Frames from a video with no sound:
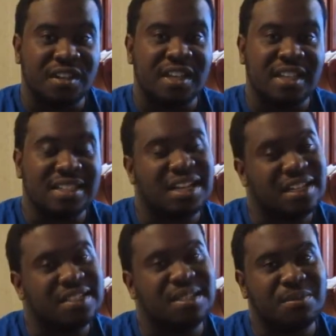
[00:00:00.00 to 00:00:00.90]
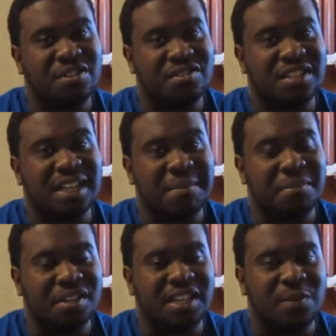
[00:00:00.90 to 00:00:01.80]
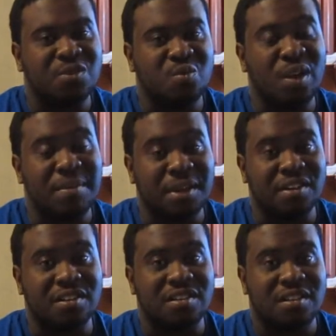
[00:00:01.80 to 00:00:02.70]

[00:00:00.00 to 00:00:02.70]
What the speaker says: It's kind of similar to that, but it was way better.